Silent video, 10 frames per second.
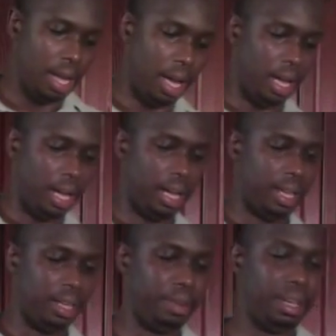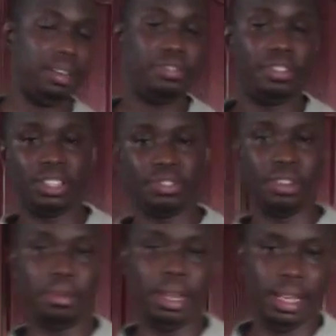it's been in the fridge for
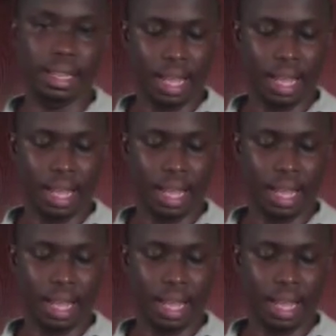a minute.